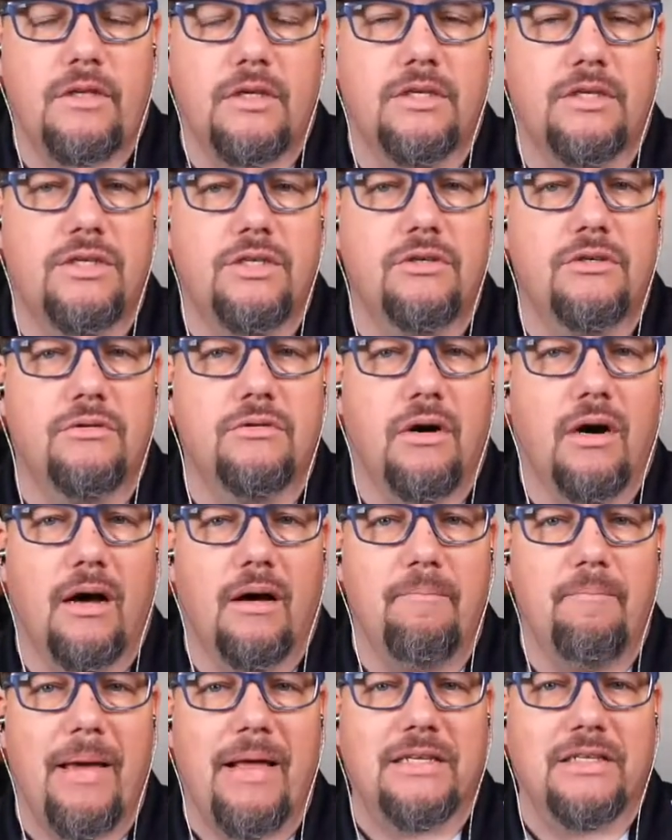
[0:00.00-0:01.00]
to
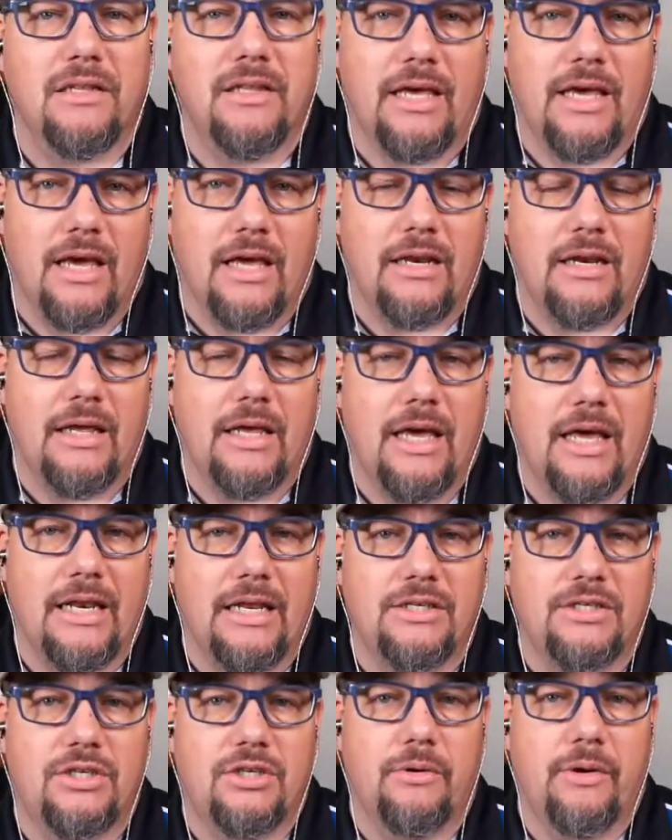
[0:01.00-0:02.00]
mentally get
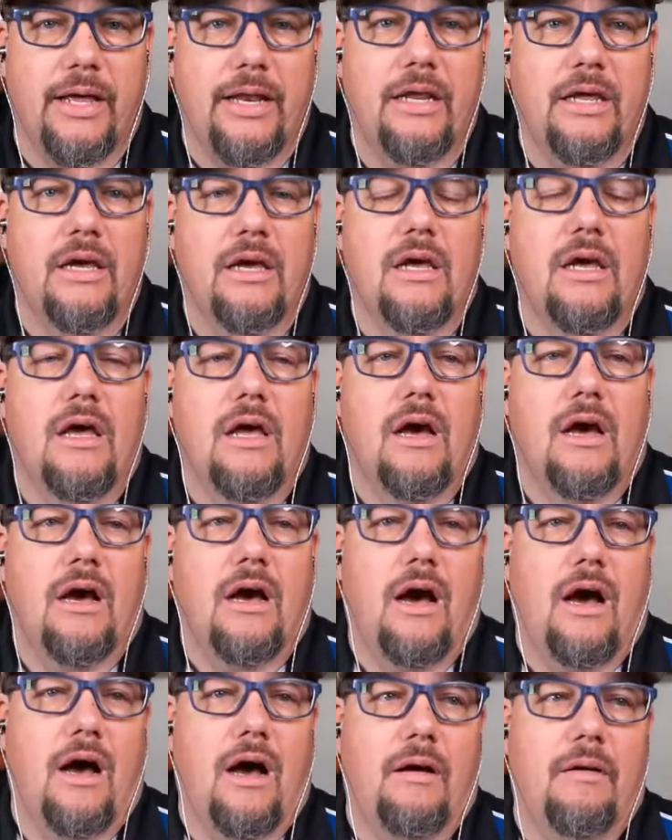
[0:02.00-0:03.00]
into it.
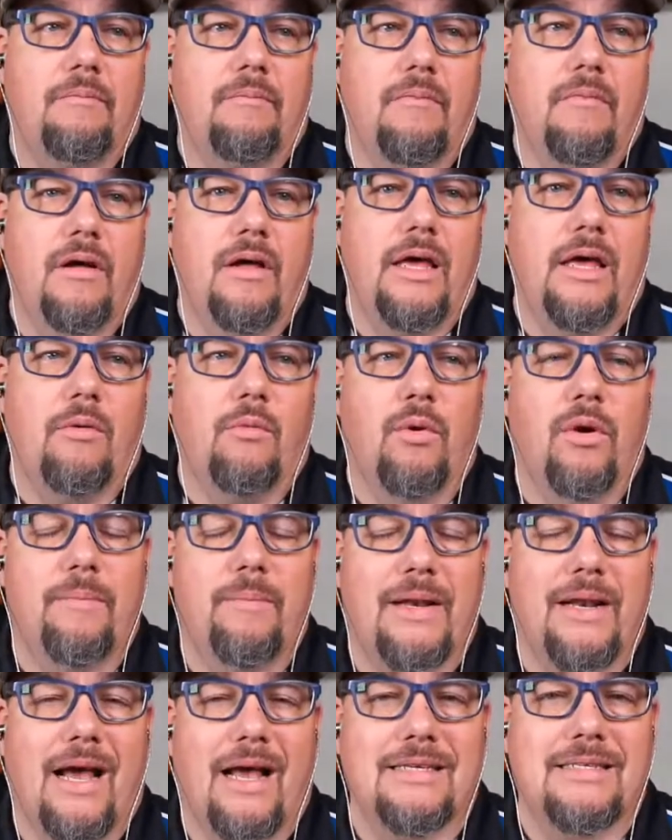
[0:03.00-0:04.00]
It would have
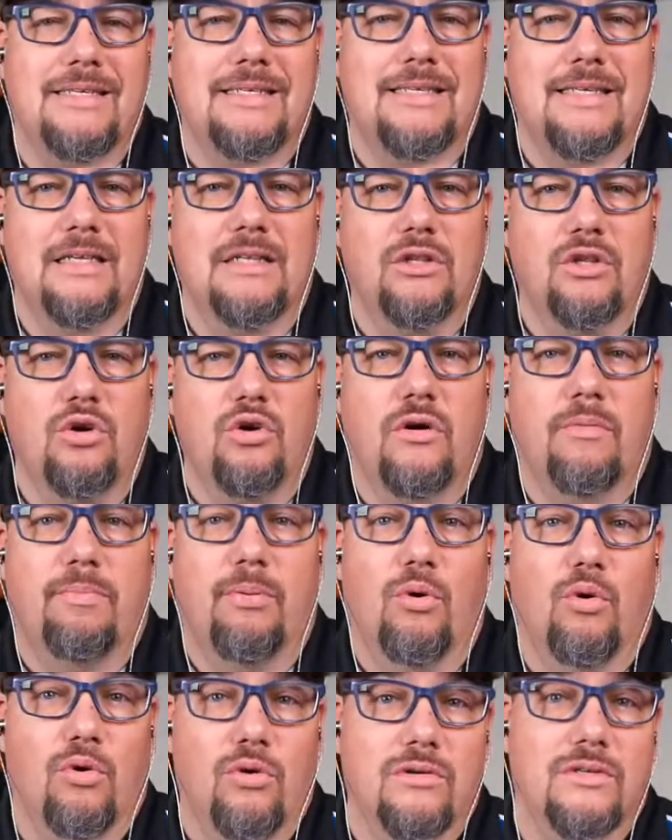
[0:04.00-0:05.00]
been nice to see Luke
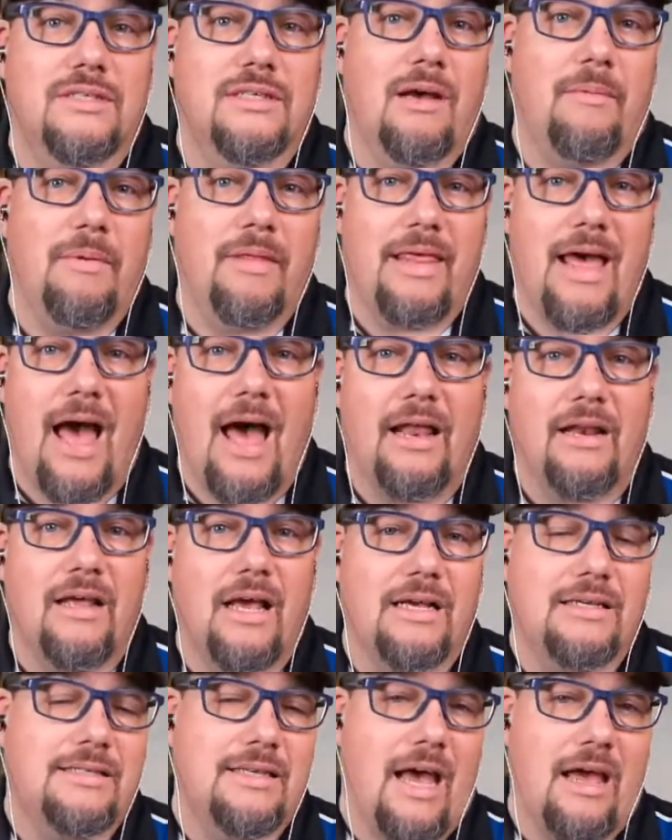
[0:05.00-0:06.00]
pull some of that
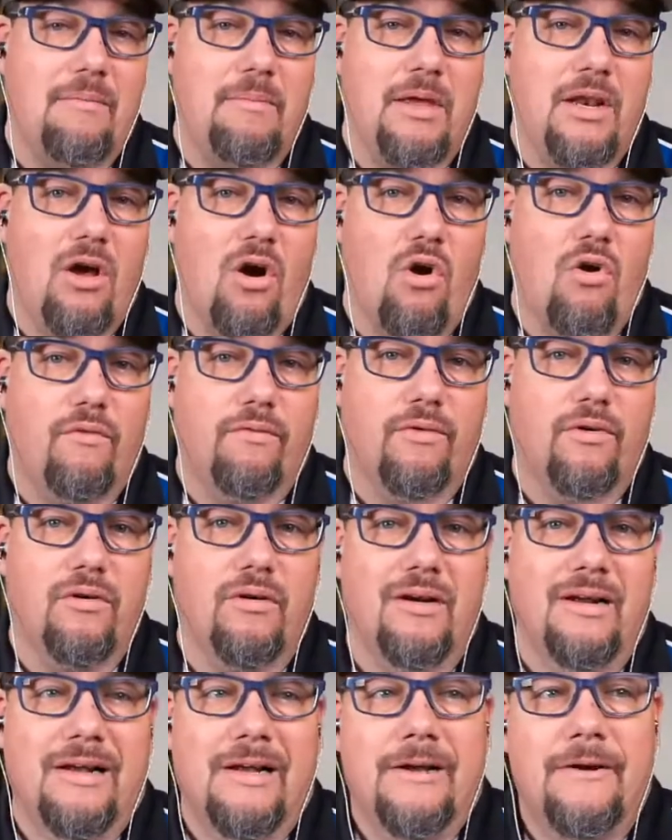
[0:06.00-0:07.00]
excitement
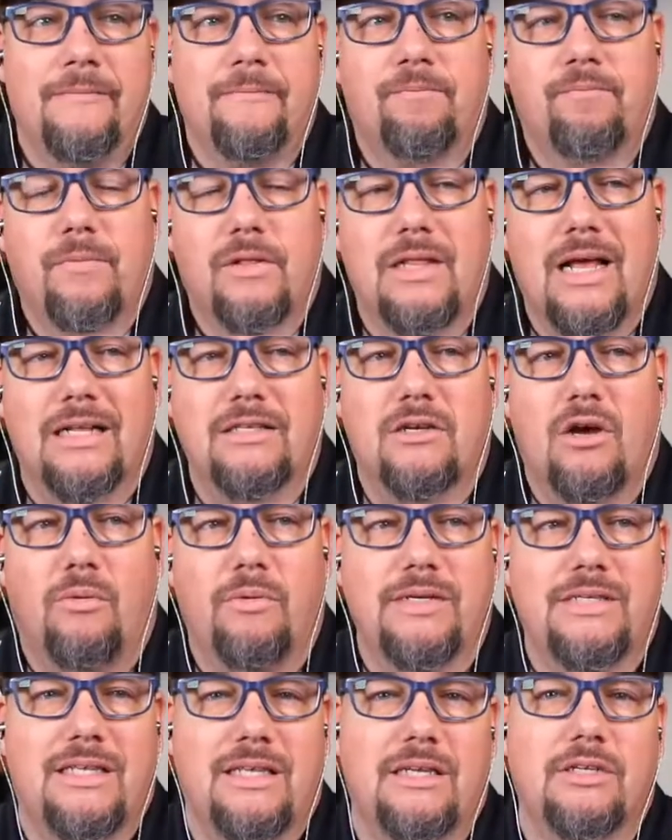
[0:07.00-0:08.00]
over. That's
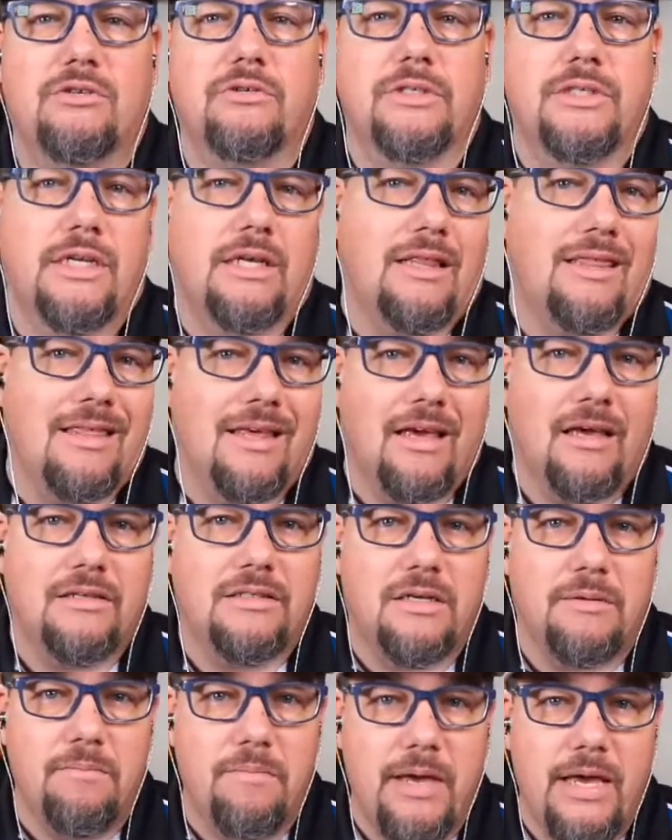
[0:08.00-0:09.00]
always the interesting thing
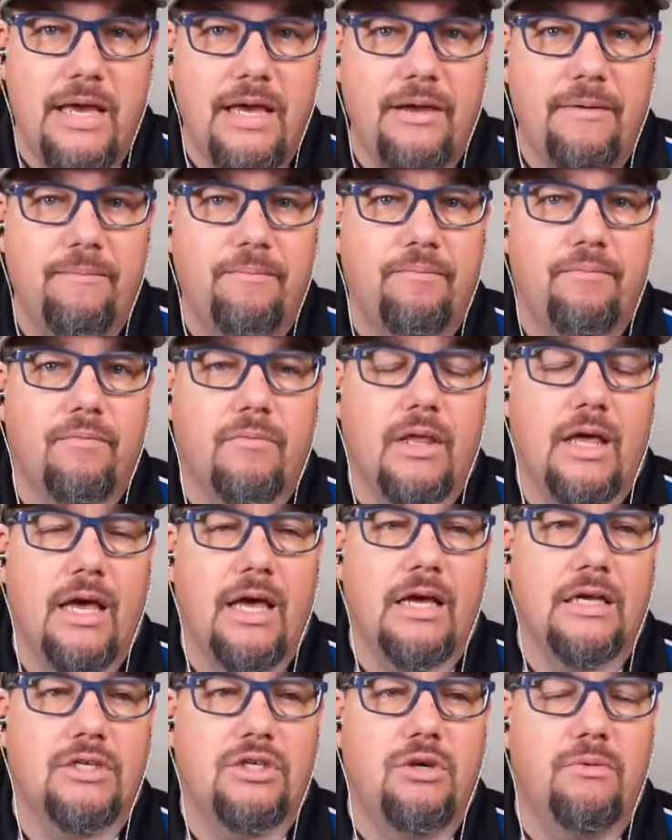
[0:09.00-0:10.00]
to me,
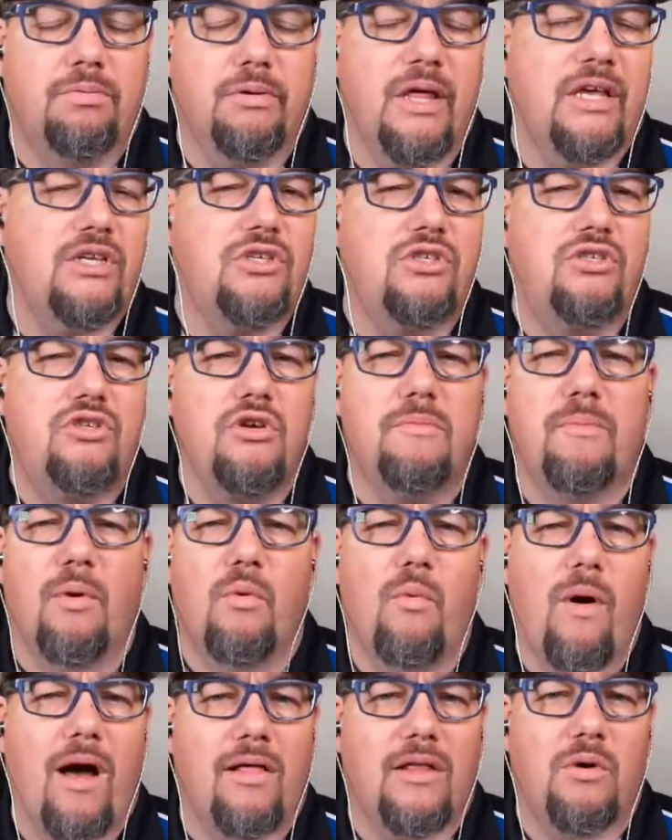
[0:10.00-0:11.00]
is you play super
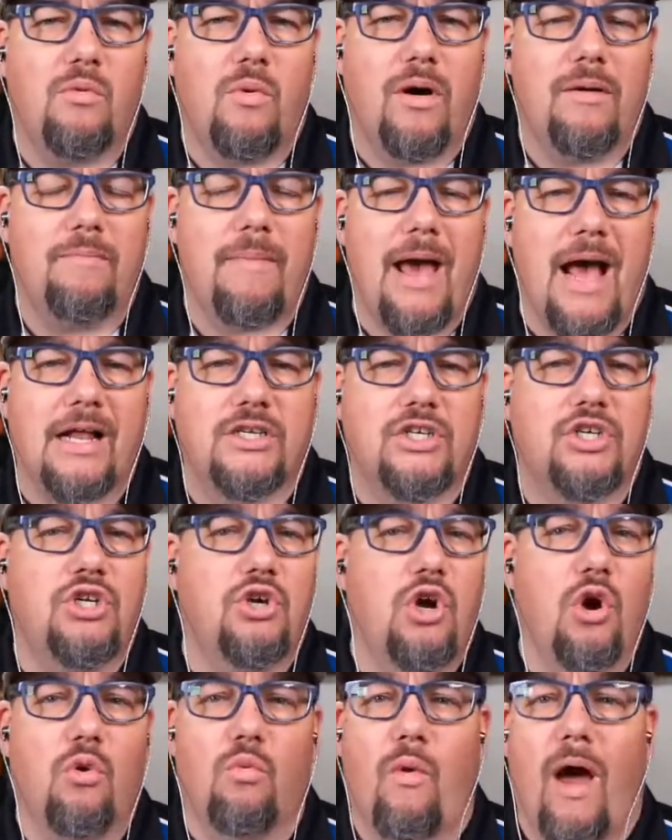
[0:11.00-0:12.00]
well in one match and you
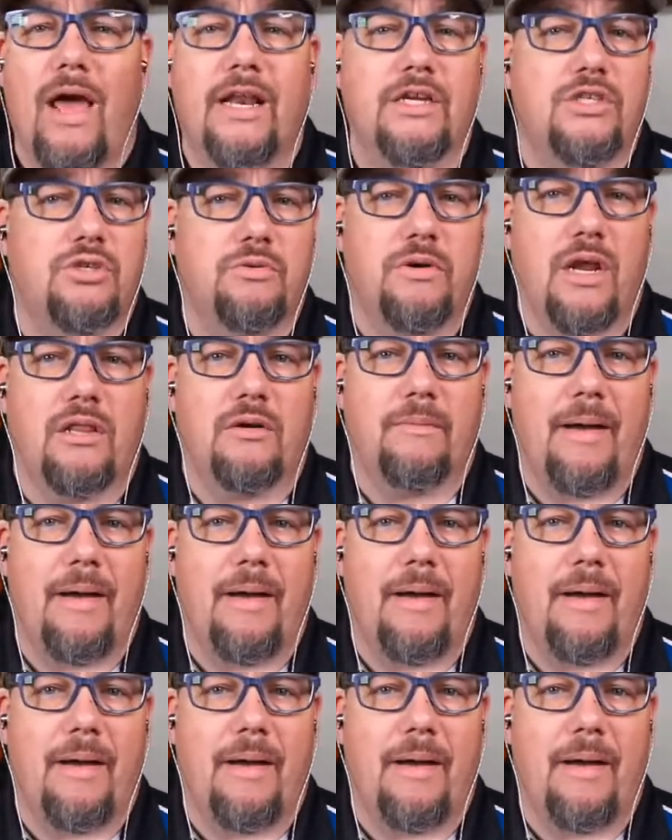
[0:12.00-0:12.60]
go right into another